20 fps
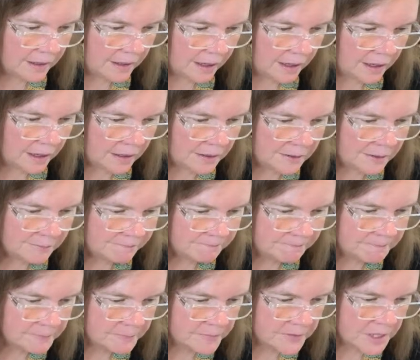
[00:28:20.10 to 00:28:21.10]
Oh,
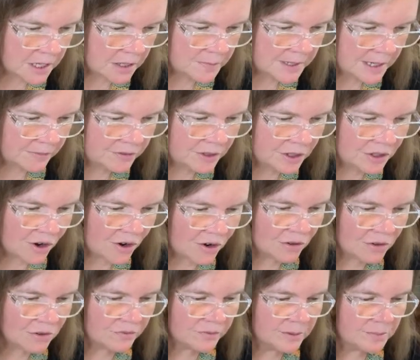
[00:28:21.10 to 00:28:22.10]
we have
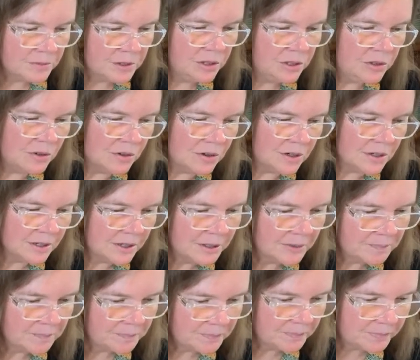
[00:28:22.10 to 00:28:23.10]
Nicole from New York.
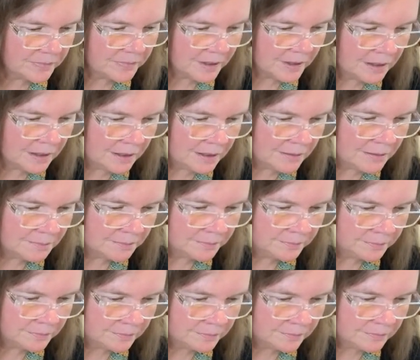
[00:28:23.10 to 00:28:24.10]

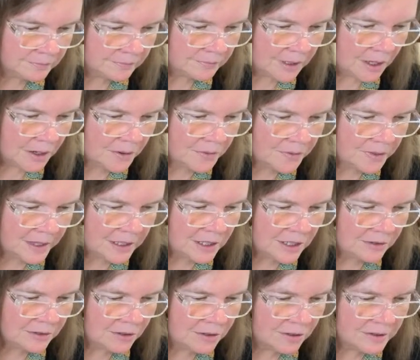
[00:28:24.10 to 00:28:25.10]
Oh, thank
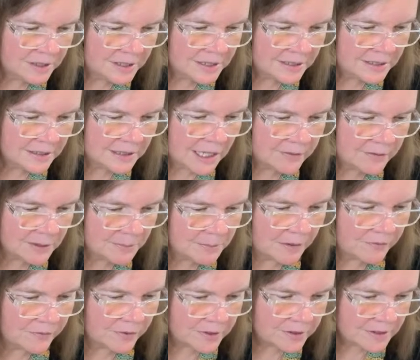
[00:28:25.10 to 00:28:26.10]
you, Lauren. She said that was my
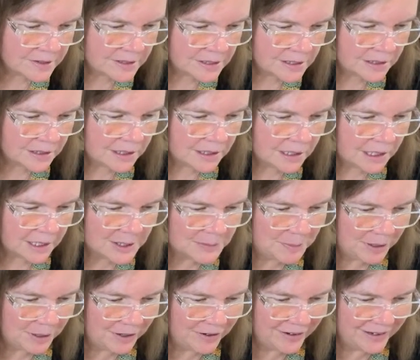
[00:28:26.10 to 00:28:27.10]
first singing
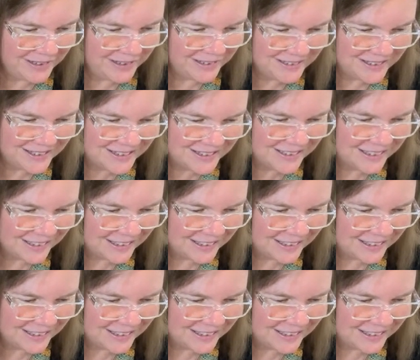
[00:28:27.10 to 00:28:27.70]
experience.